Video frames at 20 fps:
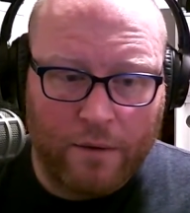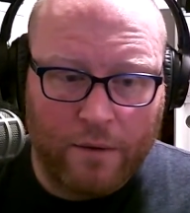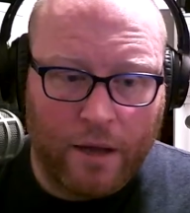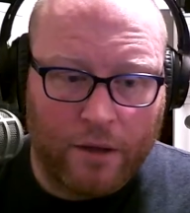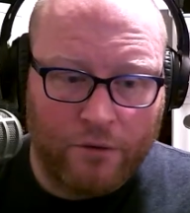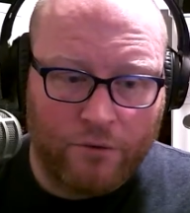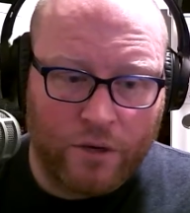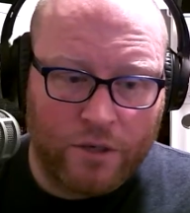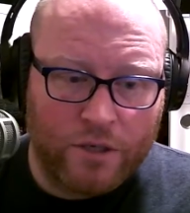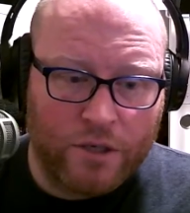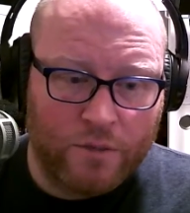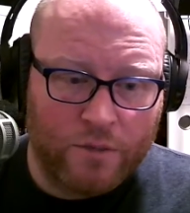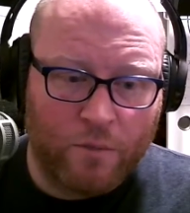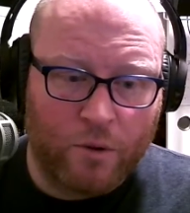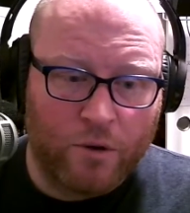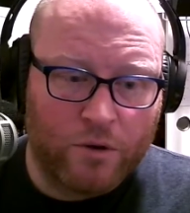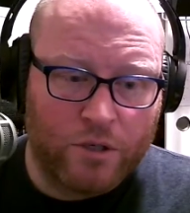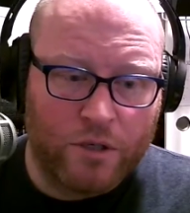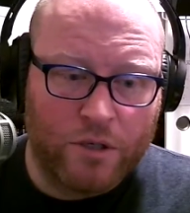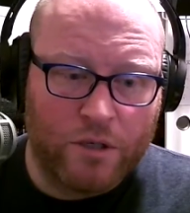I trust this
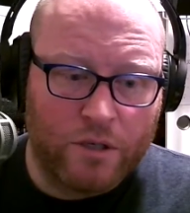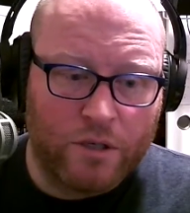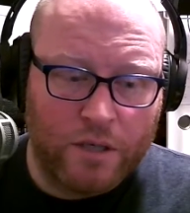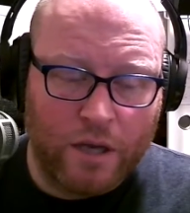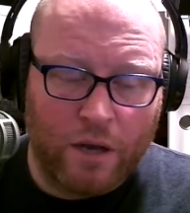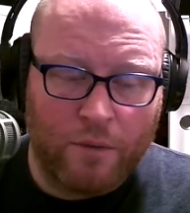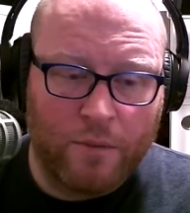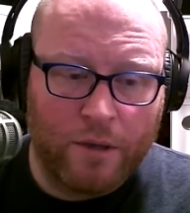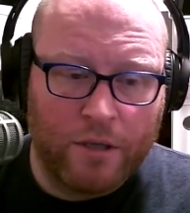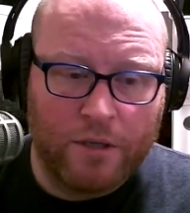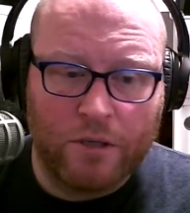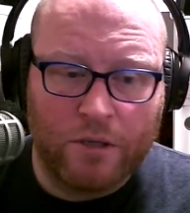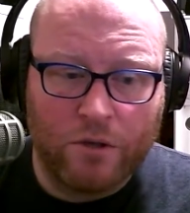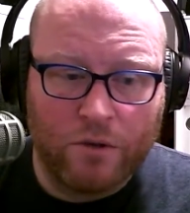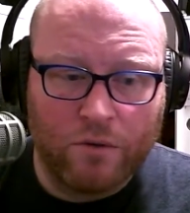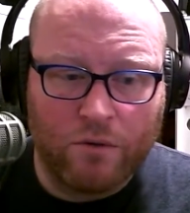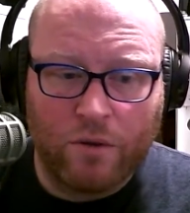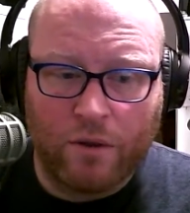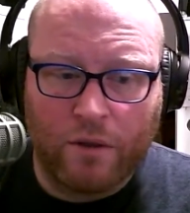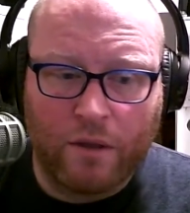person to tell me to
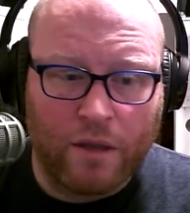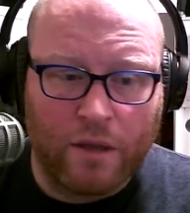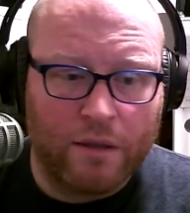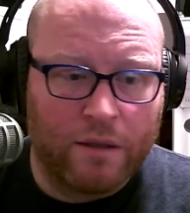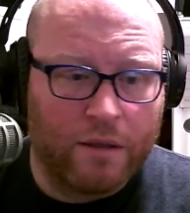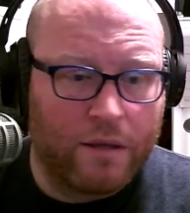do the thing